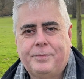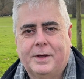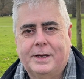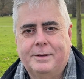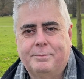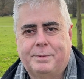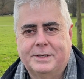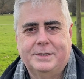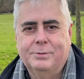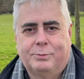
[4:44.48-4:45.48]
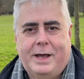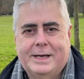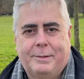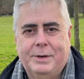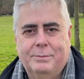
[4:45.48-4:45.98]
But so you would
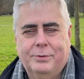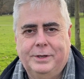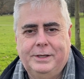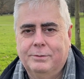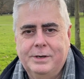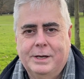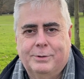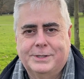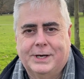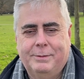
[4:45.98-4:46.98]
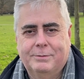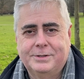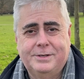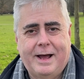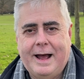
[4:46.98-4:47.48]
wake up in the morning, you wouldn't know what time it
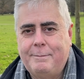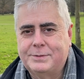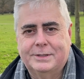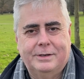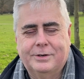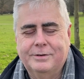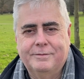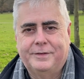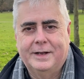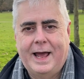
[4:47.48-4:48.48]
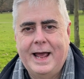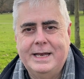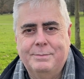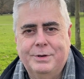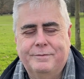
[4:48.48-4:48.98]
was. You absolutely couldn't feel
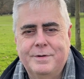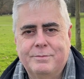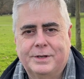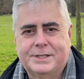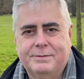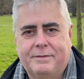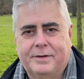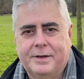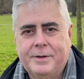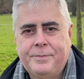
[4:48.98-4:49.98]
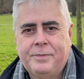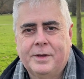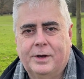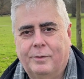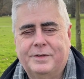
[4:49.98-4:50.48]
any movement whatsoever.
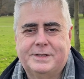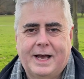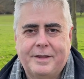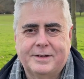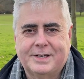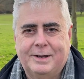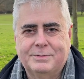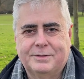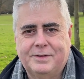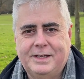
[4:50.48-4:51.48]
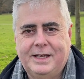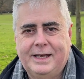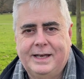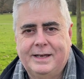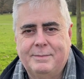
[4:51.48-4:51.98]
Obviously, at other times of the
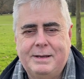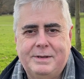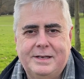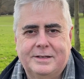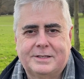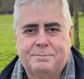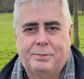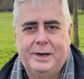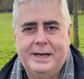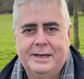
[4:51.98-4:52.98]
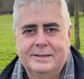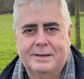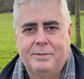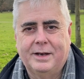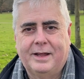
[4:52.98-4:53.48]
year, maybe in the spring,
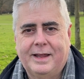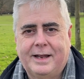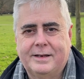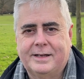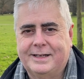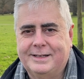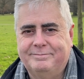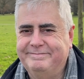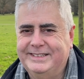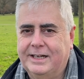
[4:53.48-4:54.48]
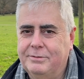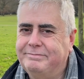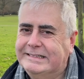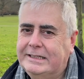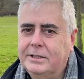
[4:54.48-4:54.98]
something like that,
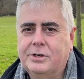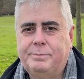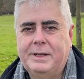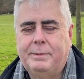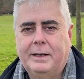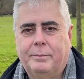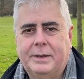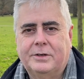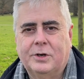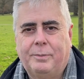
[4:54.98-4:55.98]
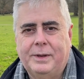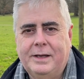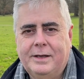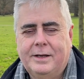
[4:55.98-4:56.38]
could be a little bit choppy.